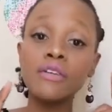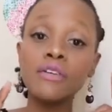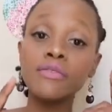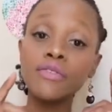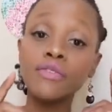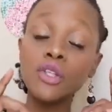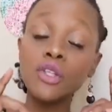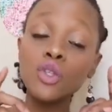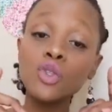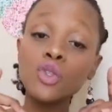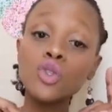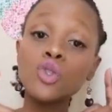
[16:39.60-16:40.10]
If
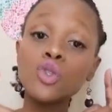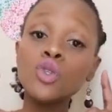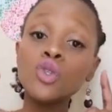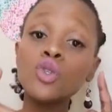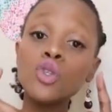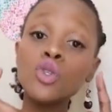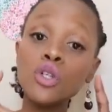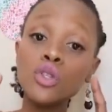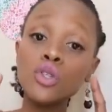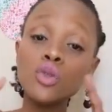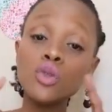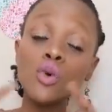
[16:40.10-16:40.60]
you do
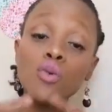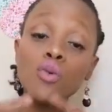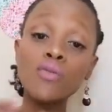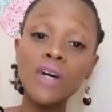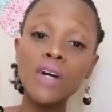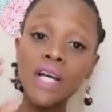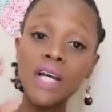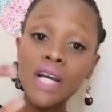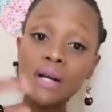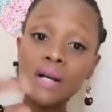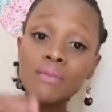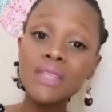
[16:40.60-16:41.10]
not
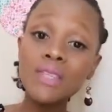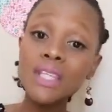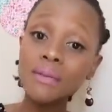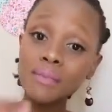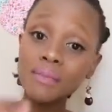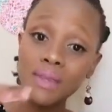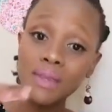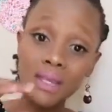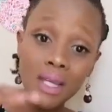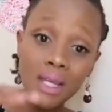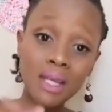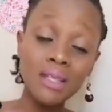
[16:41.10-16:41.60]
overcome
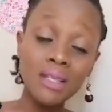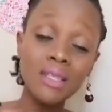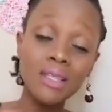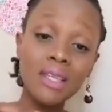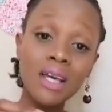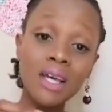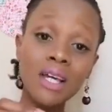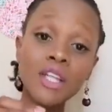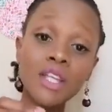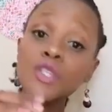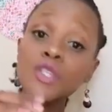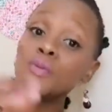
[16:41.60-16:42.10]
some
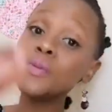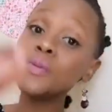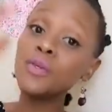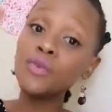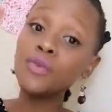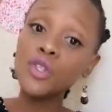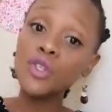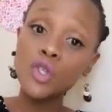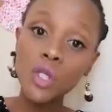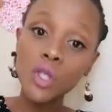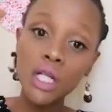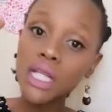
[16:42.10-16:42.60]
things
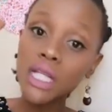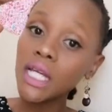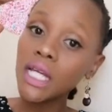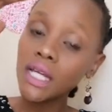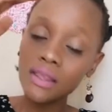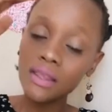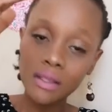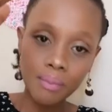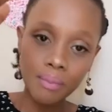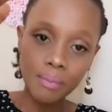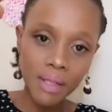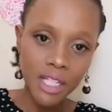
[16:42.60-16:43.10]
spiritually
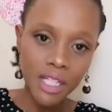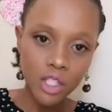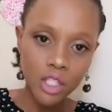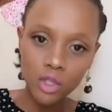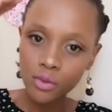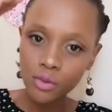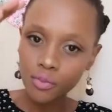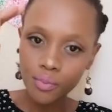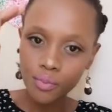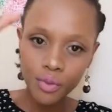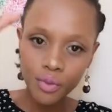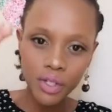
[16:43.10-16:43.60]
in the place
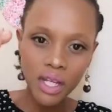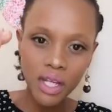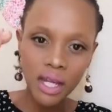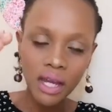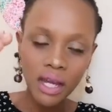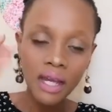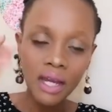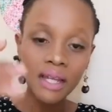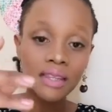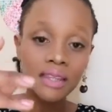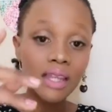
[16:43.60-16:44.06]
of prayer,